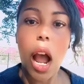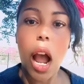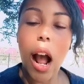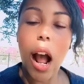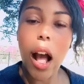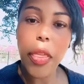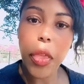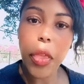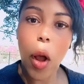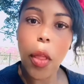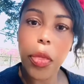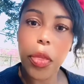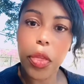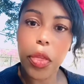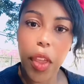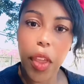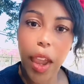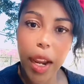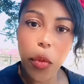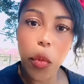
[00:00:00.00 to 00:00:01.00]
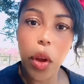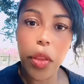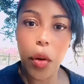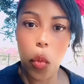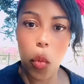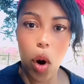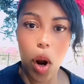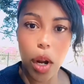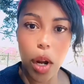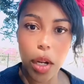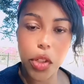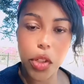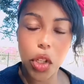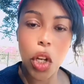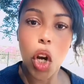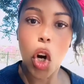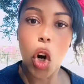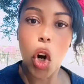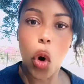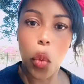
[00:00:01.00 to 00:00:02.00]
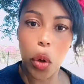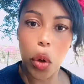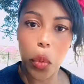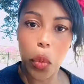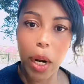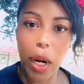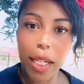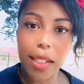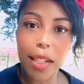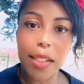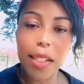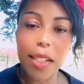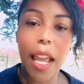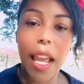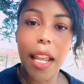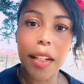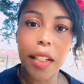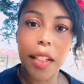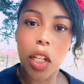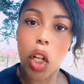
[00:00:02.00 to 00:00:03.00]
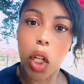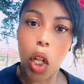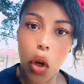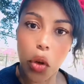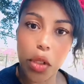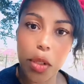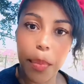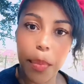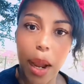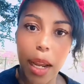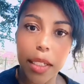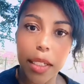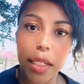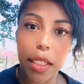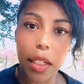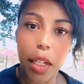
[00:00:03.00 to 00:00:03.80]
I thought they were the ones who were racist and closed-minded.